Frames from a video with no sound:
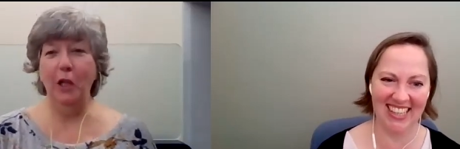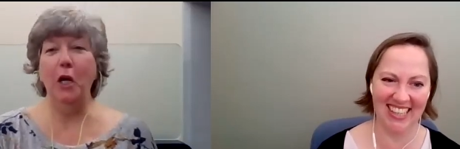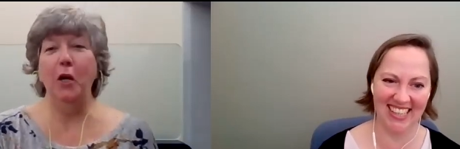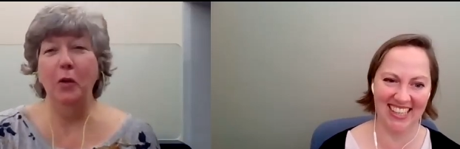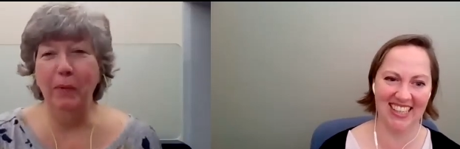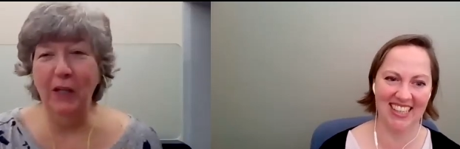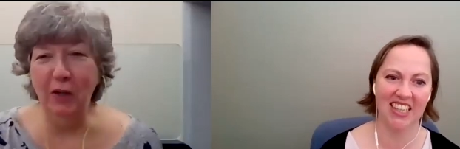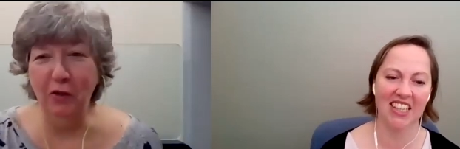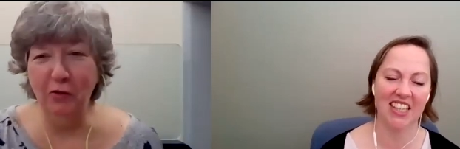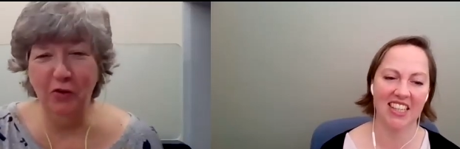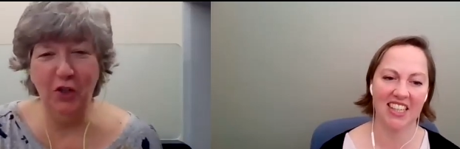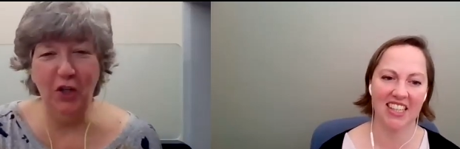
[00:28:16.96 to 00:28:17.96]
Speaker 1: Claire, the big
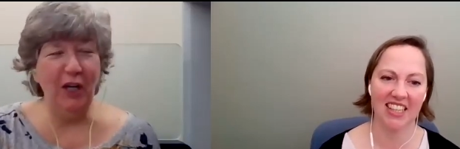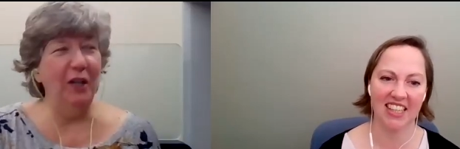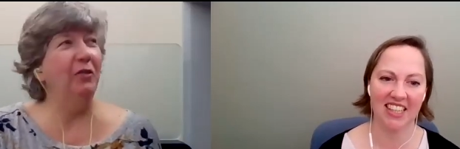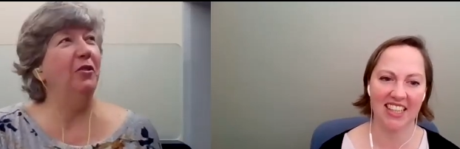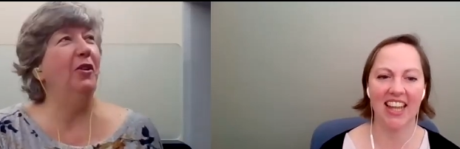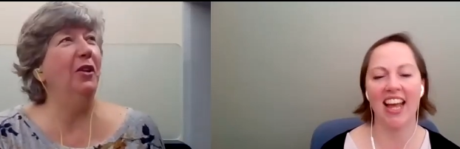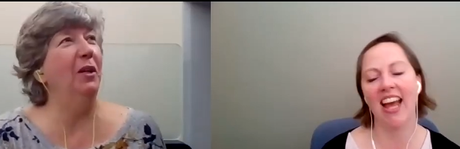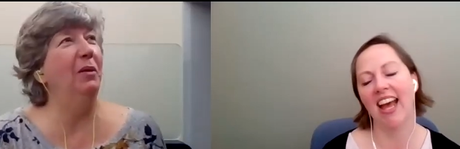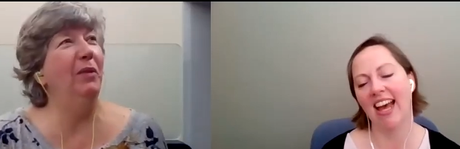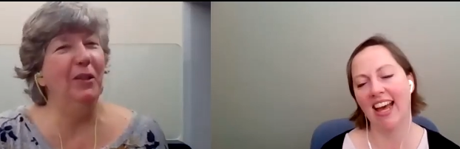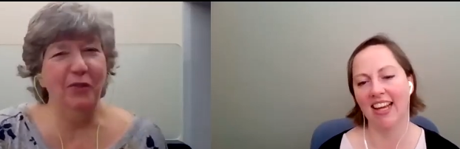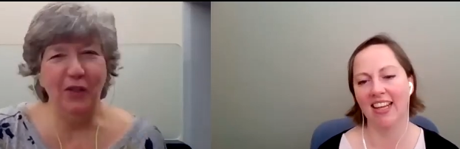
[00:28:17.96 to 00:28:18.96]
old chicken, talking
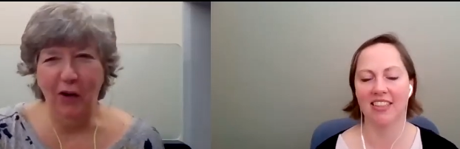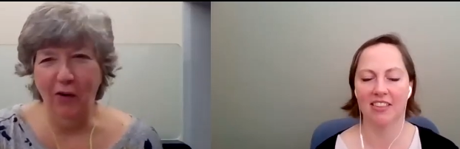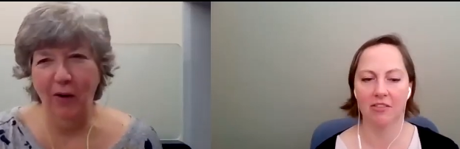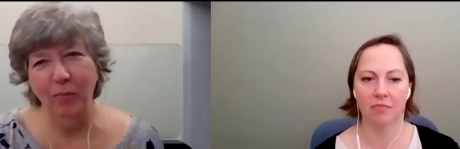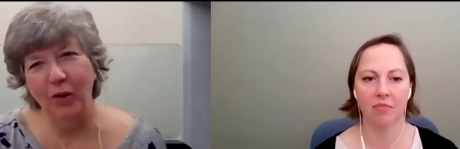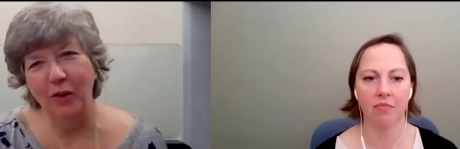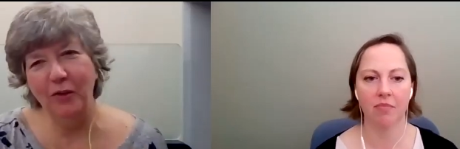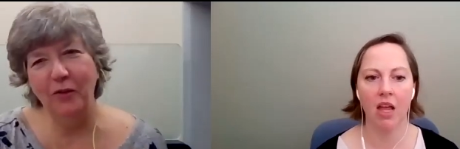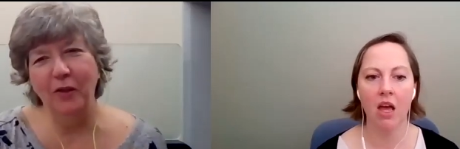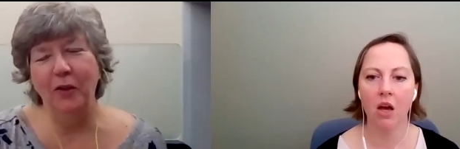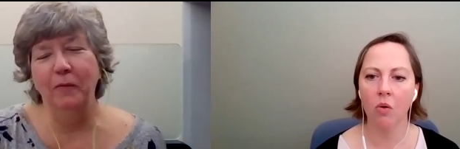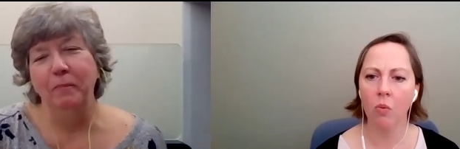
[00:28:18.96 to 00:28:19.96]
about yeah. scary books.
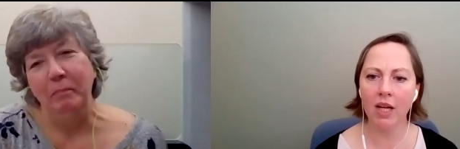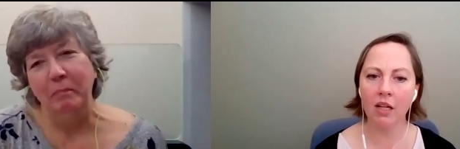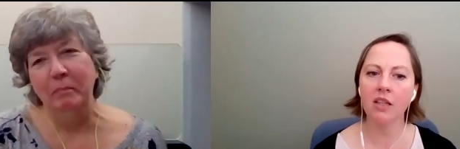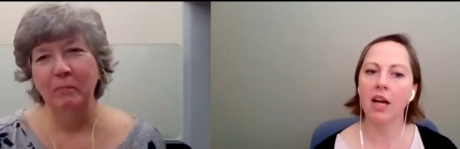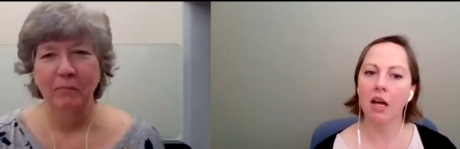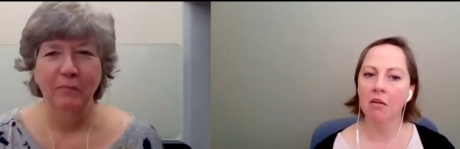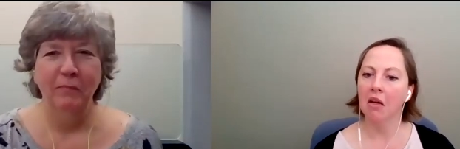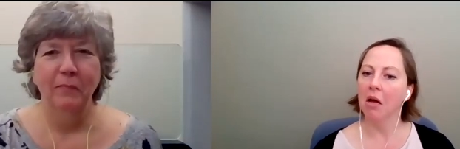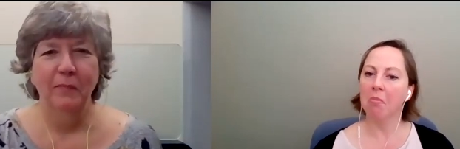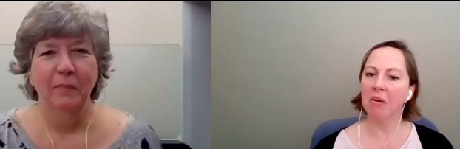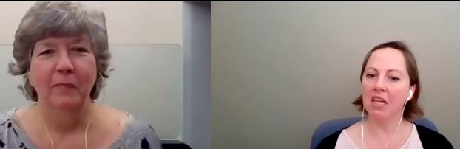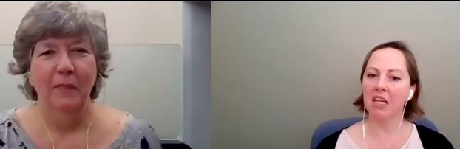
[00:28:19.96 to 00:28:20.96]
Speaker 2: So. Well,
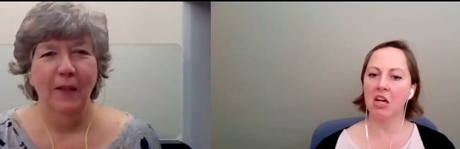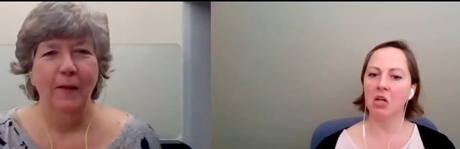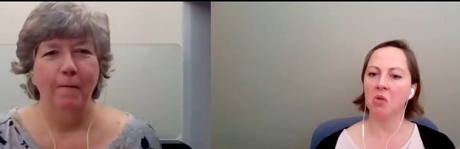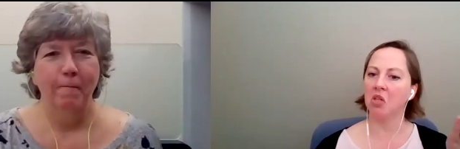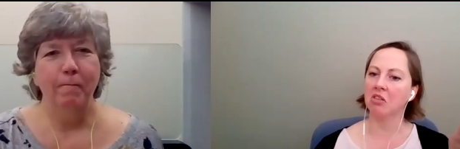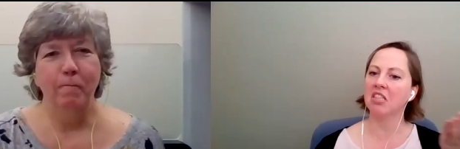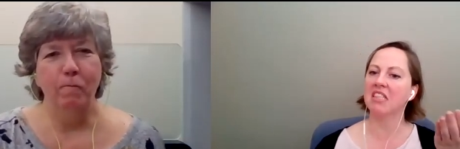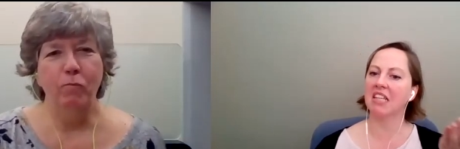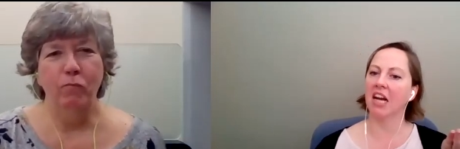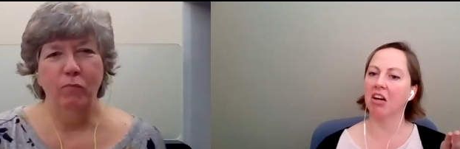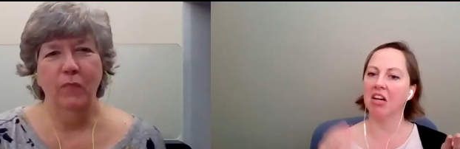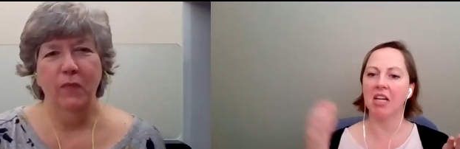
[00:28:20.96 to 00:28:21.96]
but you know, your
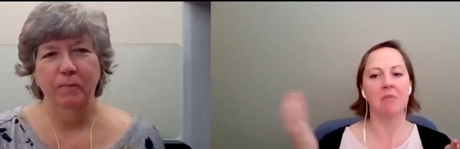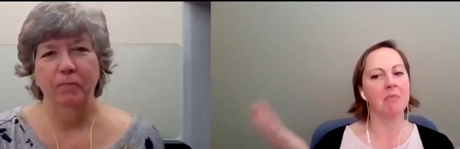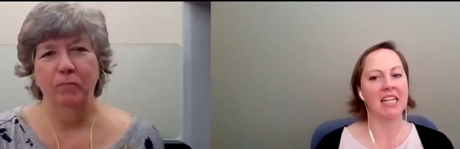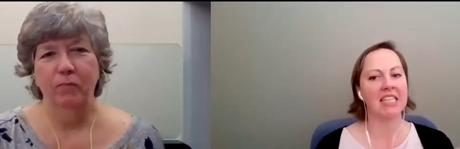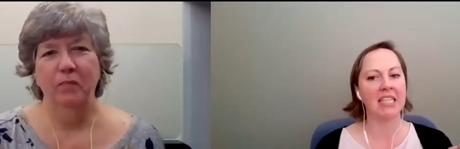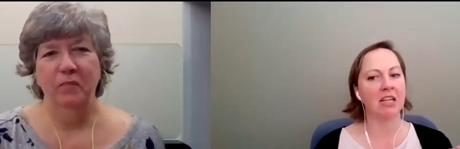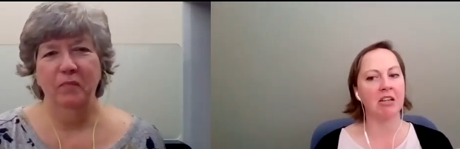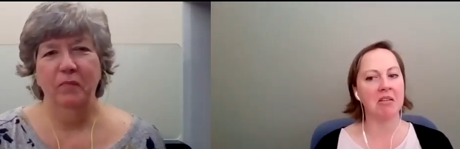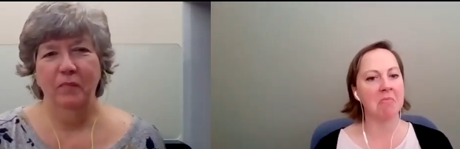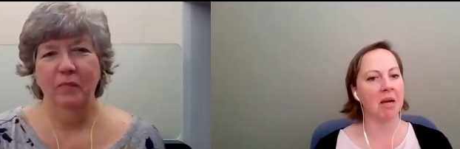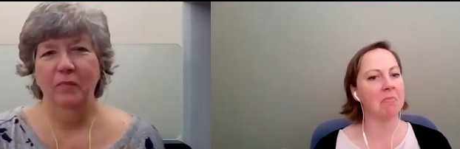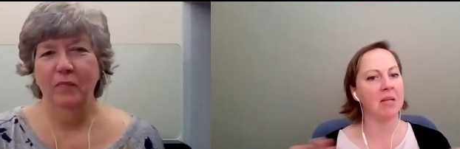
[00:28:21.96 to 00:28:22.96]
scary and my
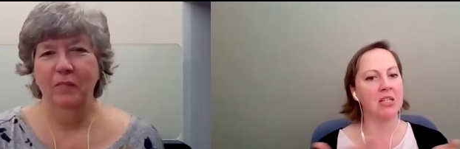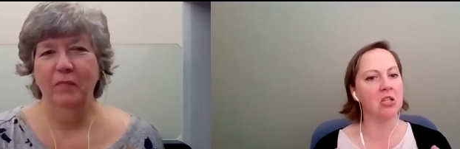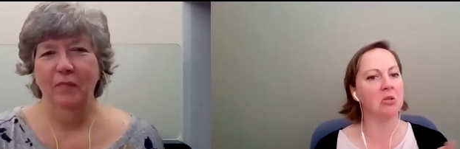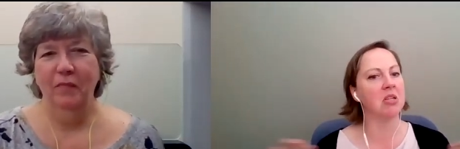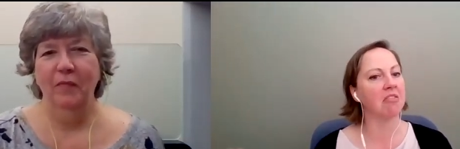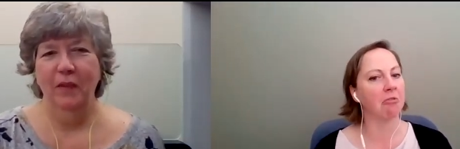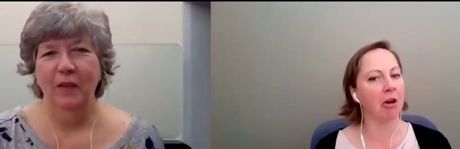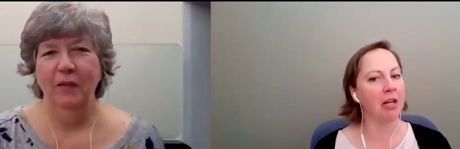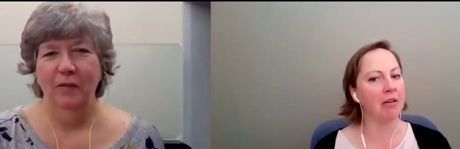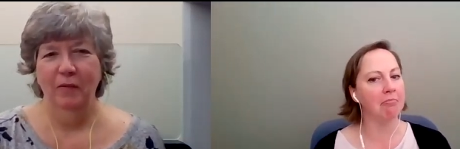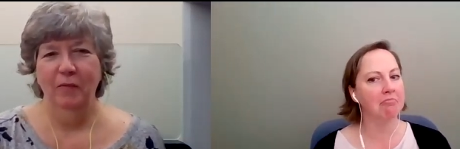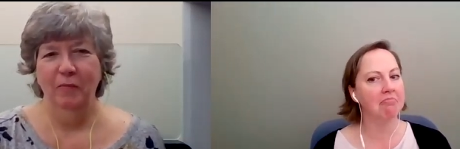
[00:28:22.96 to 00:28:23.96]
scary might be two
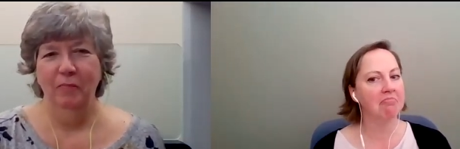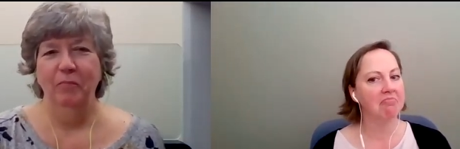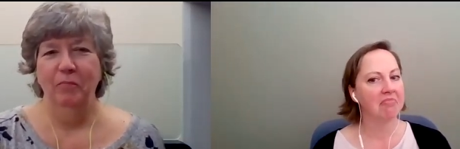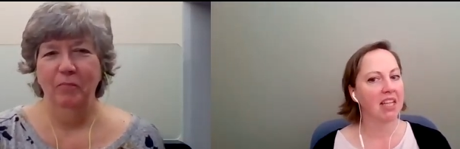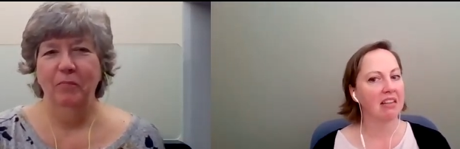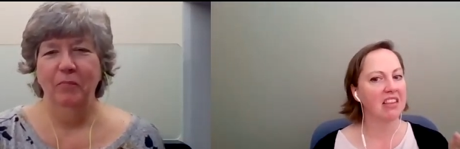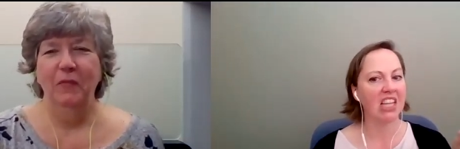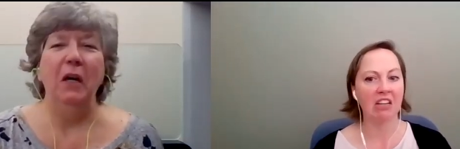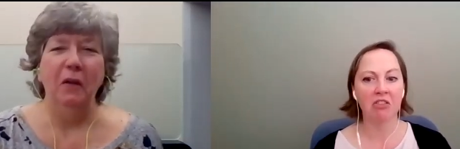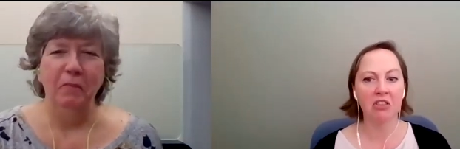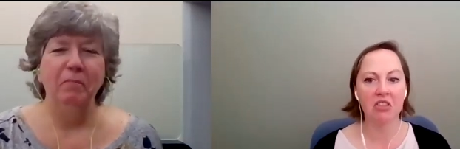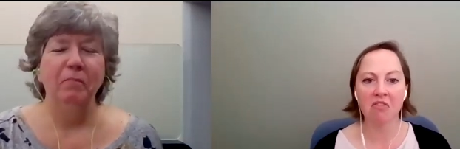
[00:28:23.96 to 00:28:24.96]
different. Yeah.
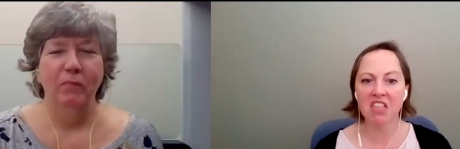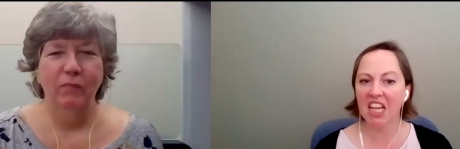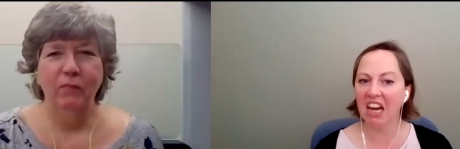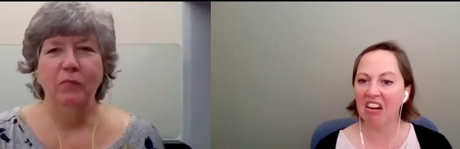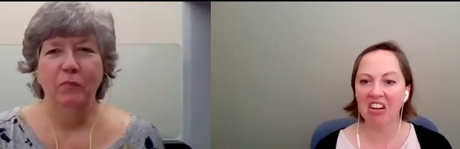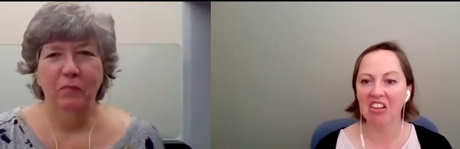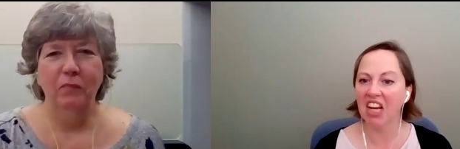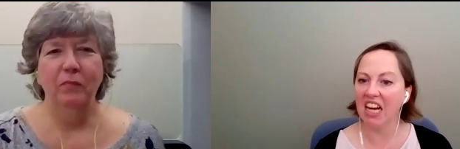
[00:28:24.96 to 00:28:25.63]
Levels of scary